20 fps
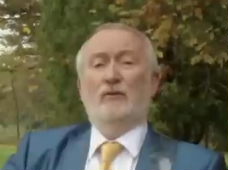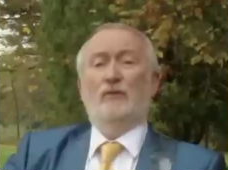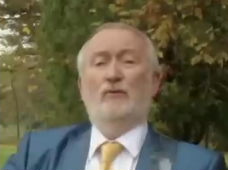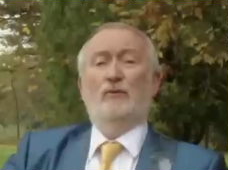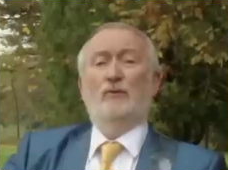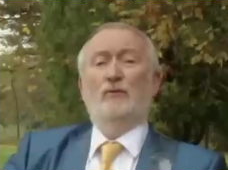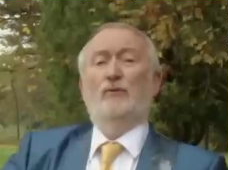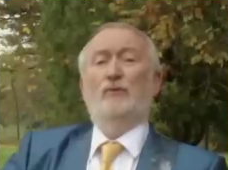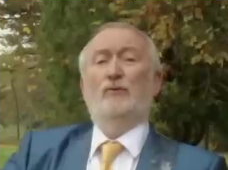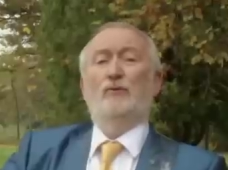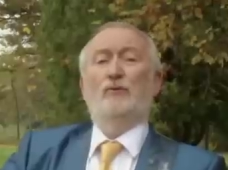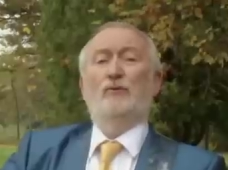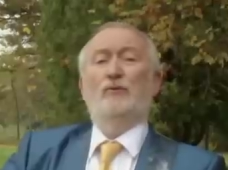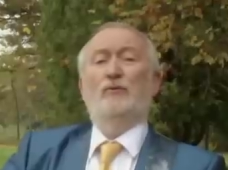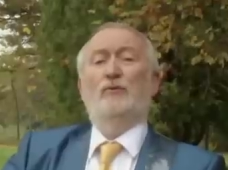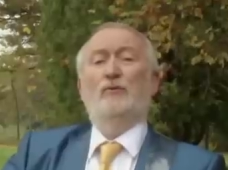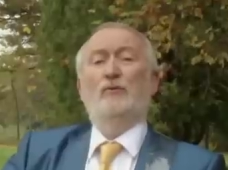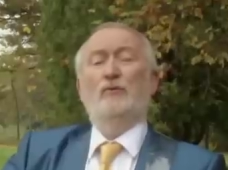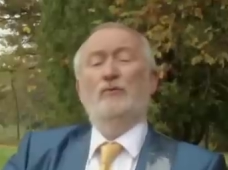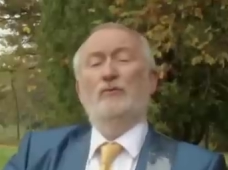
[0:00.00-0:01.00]

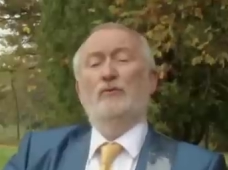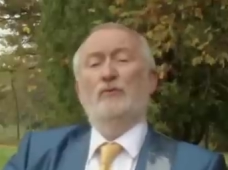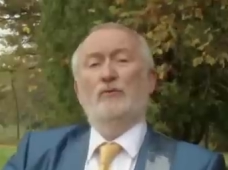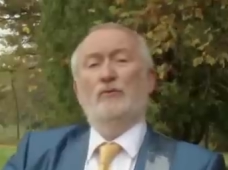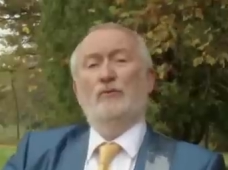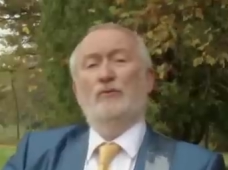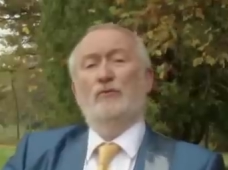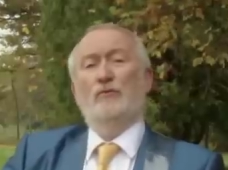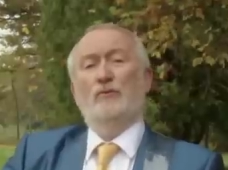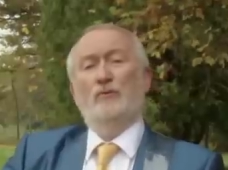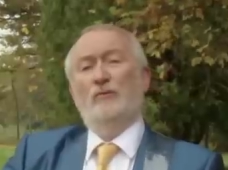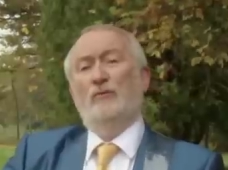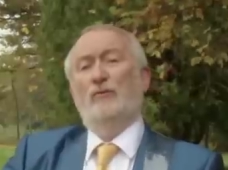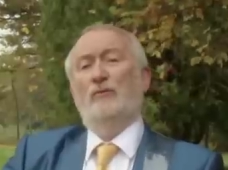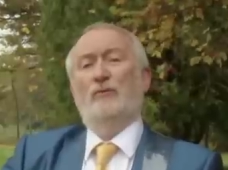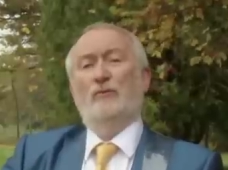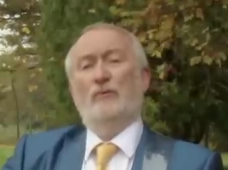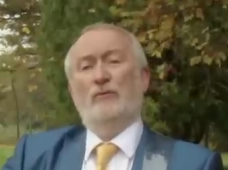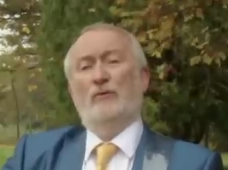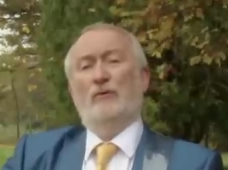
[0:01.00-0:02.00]

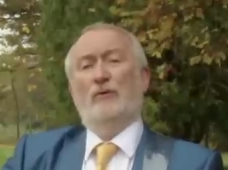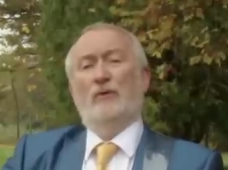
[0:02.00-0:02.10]
Ooh,